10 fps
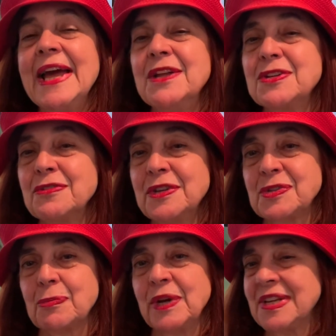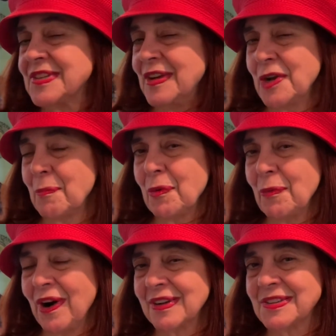into this week's number
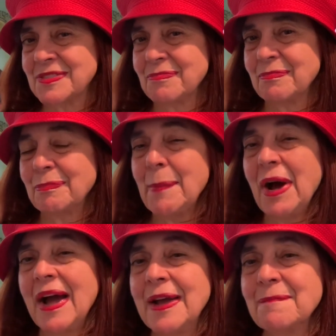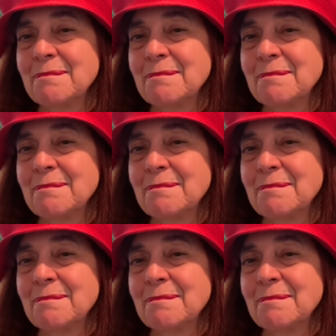walks. Bye-bye.